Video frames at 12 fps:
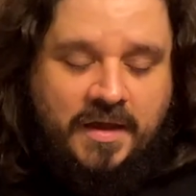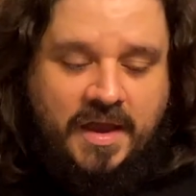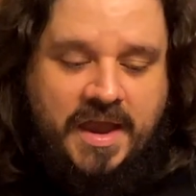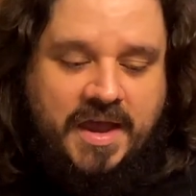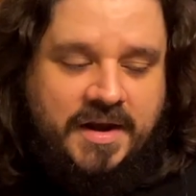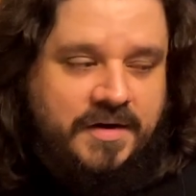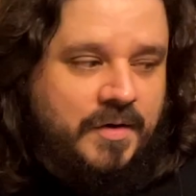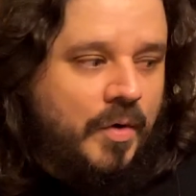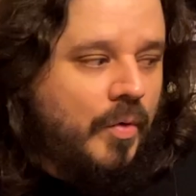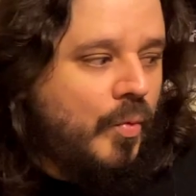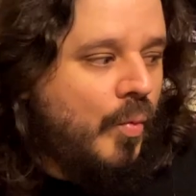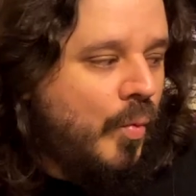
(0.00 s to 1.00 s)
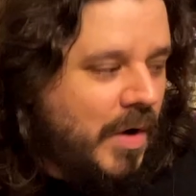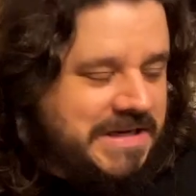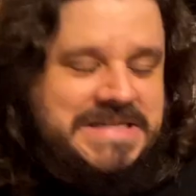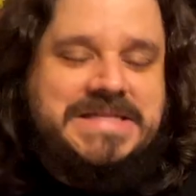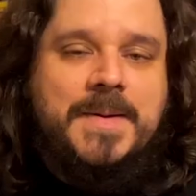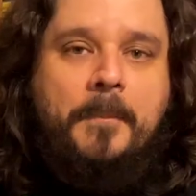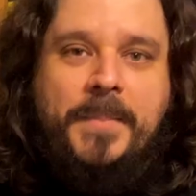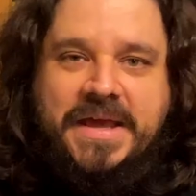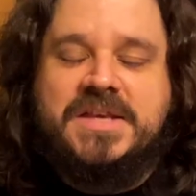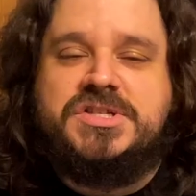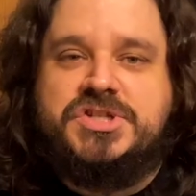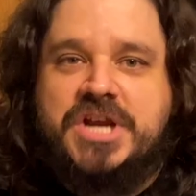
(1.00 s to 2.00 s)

and what's the biggest